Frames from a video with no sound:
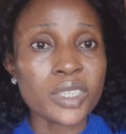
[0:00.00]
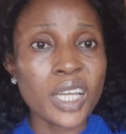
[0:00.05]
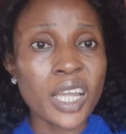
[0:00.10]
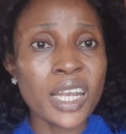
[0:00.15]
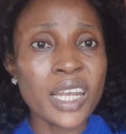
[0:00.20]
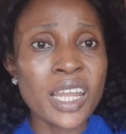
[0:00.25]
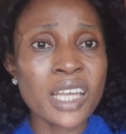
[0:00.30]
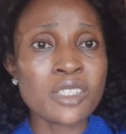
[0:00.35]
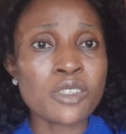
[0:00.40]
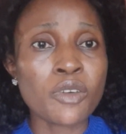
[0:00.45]

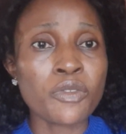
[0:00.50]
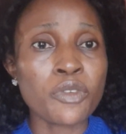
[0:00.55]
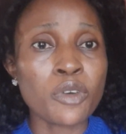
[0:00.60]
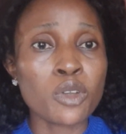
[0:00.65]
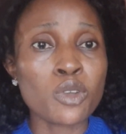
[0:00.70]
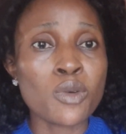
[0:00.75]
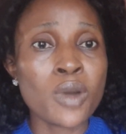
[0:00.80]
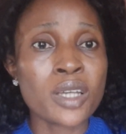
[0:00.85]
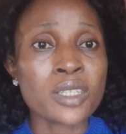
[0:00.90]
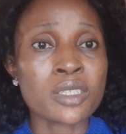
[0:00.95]
let your
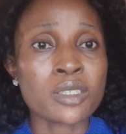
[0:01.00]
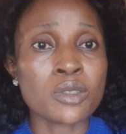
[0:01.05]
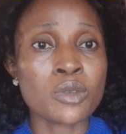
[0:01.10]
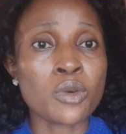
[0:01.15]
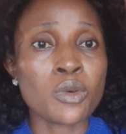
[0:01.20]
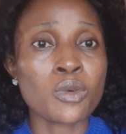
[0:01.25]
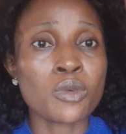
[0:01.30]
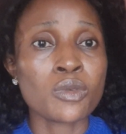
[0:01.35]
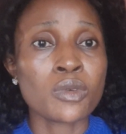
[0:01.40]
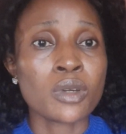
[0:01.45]
followers
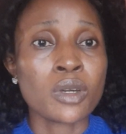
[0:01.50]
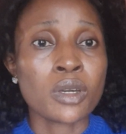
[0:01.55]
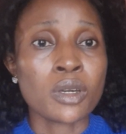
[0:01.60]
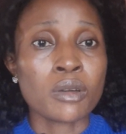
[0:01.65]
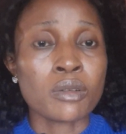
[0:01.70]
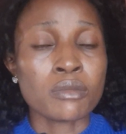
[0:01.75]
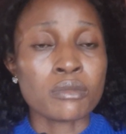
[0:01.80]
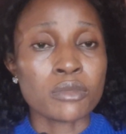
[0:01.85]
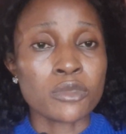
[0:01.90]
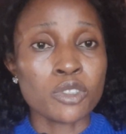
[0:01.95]
know,
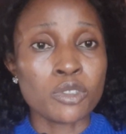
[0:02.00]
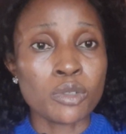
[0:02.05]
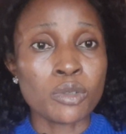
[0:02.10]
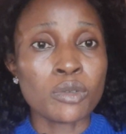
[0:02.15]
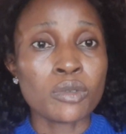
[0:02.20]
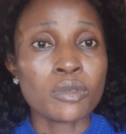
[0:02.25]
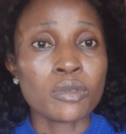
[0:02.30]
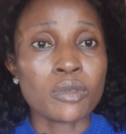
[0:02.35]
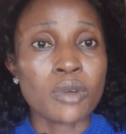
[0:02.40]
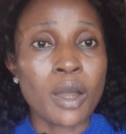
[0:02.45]

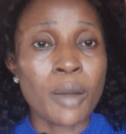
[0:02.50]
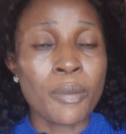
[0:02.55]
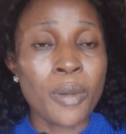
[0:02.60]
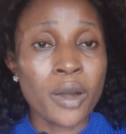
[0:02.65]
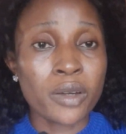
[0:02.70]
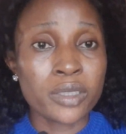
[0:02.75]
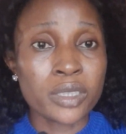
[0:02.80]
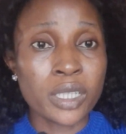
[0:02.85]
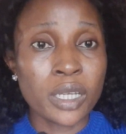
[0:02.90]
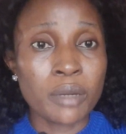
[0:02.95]

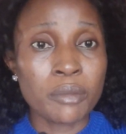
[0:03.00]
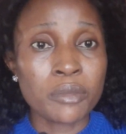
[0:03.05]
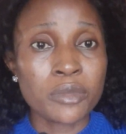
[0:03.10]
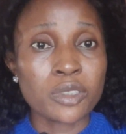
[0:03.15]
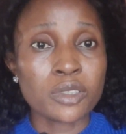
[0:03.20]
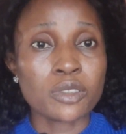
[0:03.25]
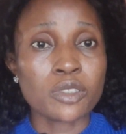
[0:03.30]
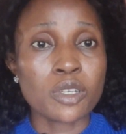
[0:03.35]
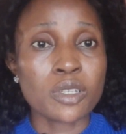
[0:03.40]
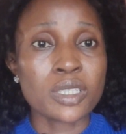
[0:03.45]
about
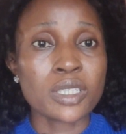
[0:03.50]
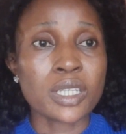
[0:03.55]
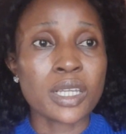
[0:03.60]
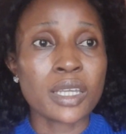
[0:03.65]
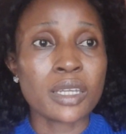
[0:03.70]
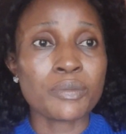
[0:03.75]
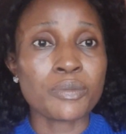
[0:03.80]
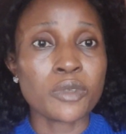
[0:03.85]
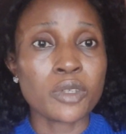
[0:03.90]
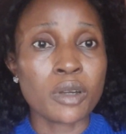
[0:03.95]
them. Just
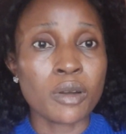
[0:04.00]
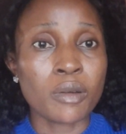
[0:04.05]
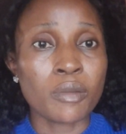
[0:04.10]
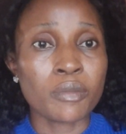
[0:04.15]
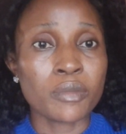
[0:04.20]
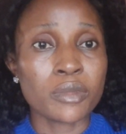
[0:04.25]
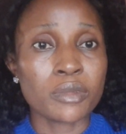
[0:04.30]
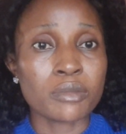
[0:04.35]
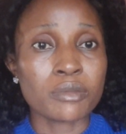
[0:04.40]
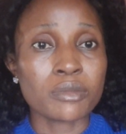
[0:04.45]
let
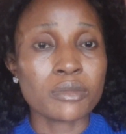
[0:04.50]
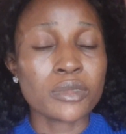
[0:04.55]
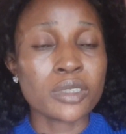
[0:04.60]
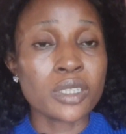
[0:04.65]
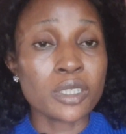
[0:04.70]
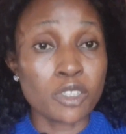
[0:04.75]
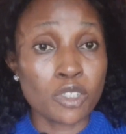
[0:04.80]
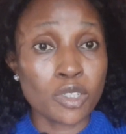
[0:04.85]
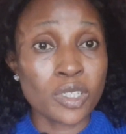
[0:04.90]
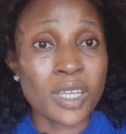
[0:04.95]

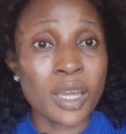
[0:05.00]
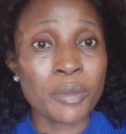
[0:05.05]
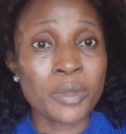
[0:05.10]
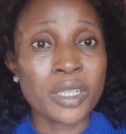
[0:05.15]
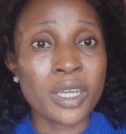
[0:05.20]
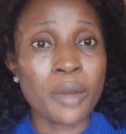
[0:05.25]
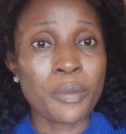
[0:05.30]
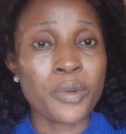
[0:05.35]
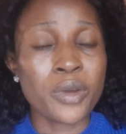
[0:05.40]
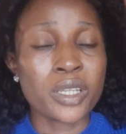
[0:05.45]
the social
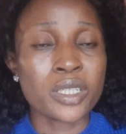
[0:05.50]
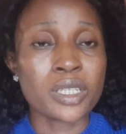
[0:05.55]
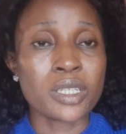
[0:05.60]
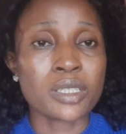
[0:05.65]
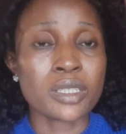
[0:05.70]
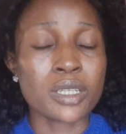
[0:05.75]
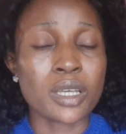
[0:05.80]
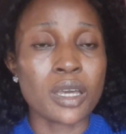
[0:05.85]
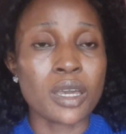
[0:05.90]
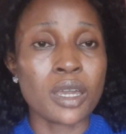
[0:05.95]
media
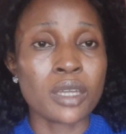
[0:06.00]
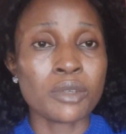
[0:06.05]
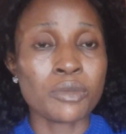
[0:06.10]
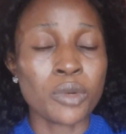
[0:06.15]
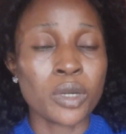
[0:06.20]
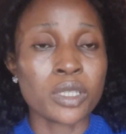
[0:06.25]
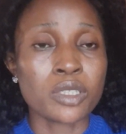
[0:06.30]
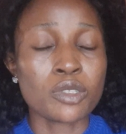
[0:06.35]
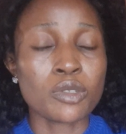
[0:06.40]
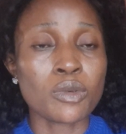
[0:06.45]
presence
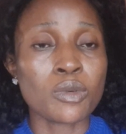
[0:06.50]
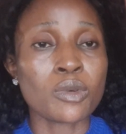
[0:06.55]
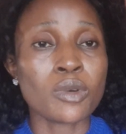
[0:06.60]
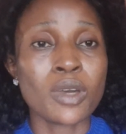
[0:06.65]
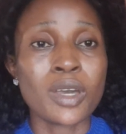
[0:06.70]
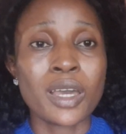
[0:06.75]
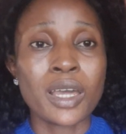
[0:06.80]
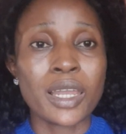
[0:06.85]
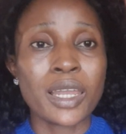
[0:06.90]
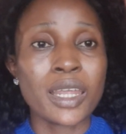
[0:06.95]
anyway. So
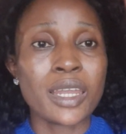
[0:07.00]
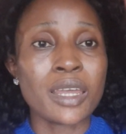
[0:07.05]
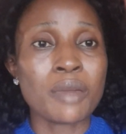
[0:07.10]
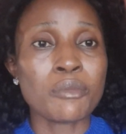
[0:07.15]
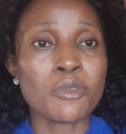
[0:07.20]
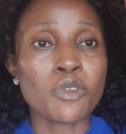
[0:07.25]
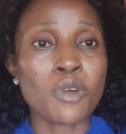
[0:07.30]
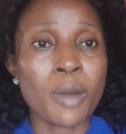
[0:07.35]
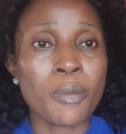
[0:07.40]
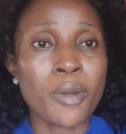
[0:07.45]
let
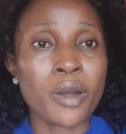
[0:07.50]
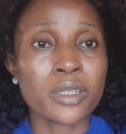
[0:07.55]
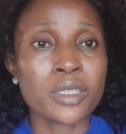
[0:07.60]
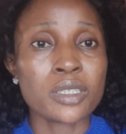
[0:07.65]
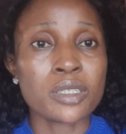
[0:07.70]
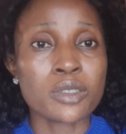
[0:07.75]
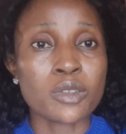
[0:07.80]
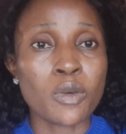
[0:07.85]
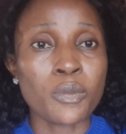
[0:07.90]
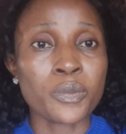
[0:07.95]
them know about
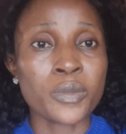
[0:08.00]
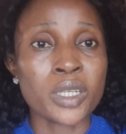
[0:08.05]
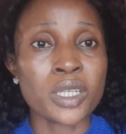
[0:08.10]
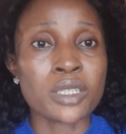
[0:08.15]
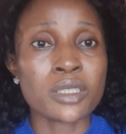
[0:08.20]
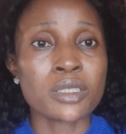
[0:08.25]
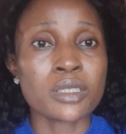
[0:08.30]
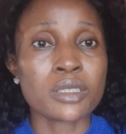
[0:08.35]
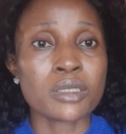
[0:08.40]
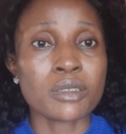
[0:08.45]
these
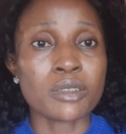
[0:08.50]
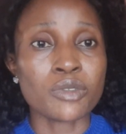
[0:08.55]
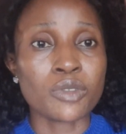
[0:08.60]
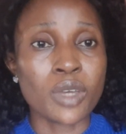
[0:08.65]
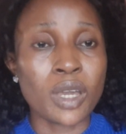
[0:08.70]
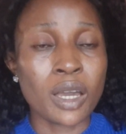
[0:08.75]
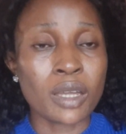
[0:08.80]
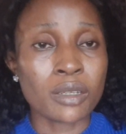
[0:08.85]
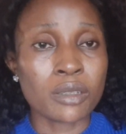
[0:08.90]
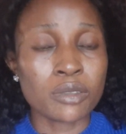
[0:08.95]
companies. You
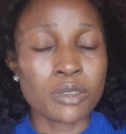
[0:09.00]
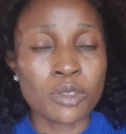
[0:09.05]
can,